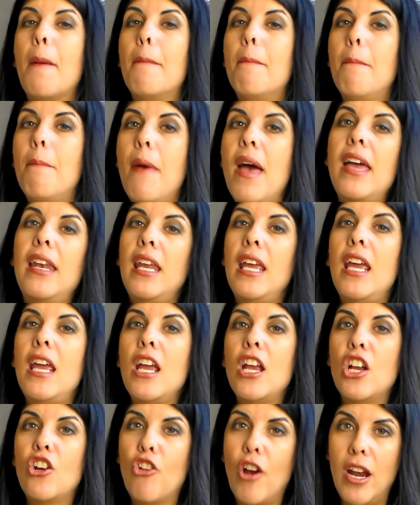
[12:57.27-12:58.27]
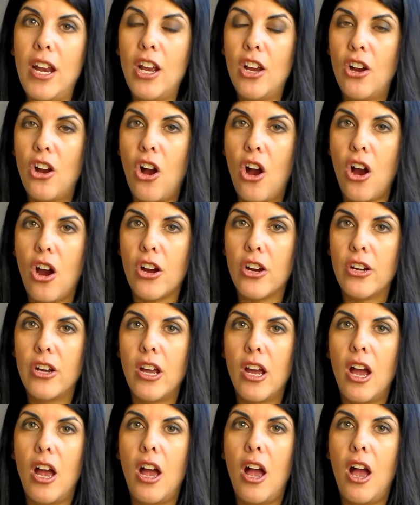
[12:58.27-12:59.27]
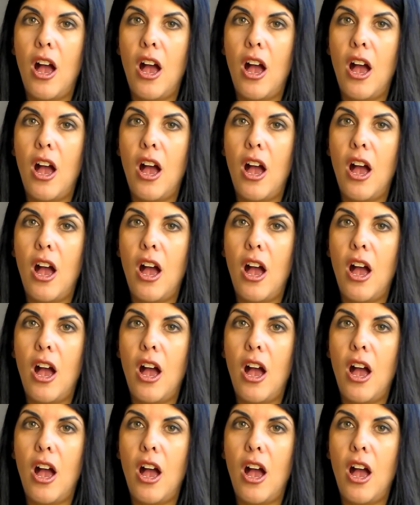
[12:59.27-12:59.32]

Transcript: many credit card